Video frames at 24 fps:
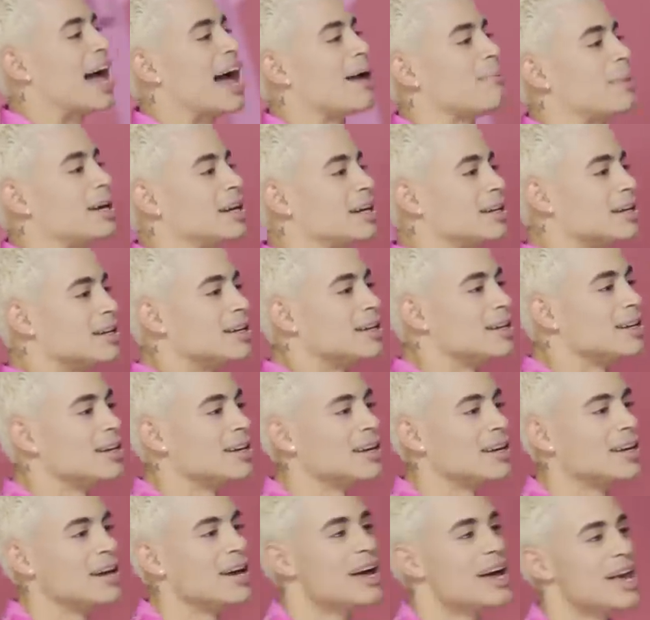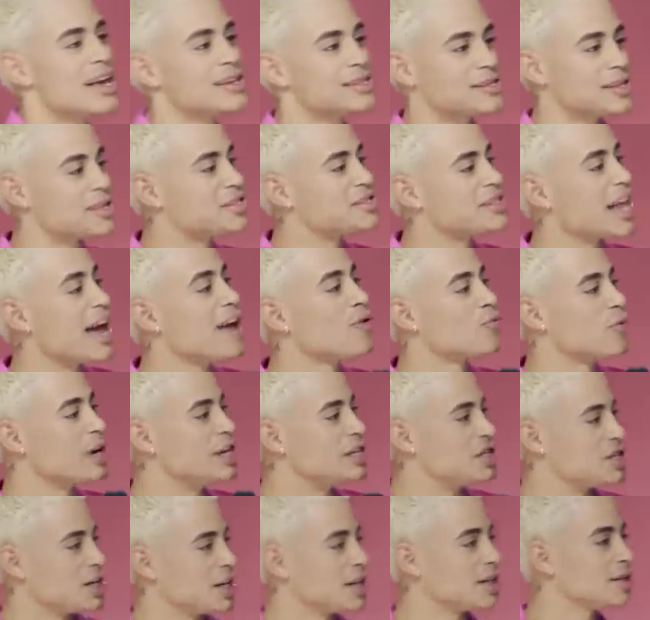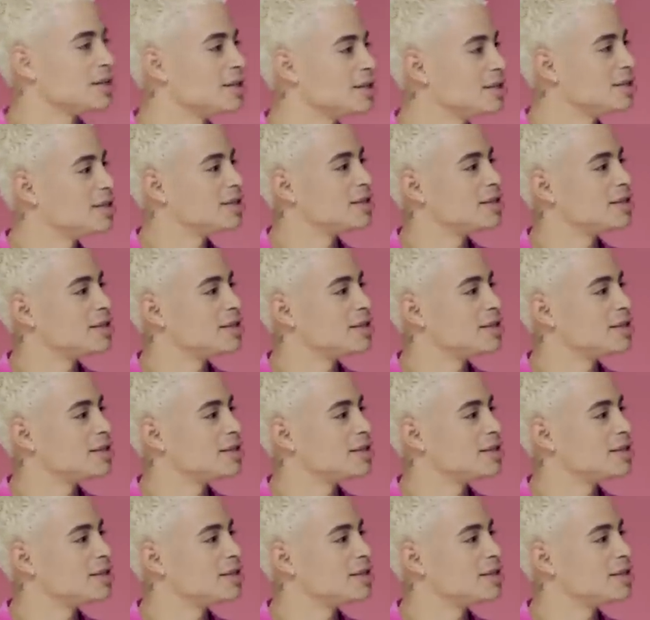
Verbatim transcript: climbing is to stay reaching.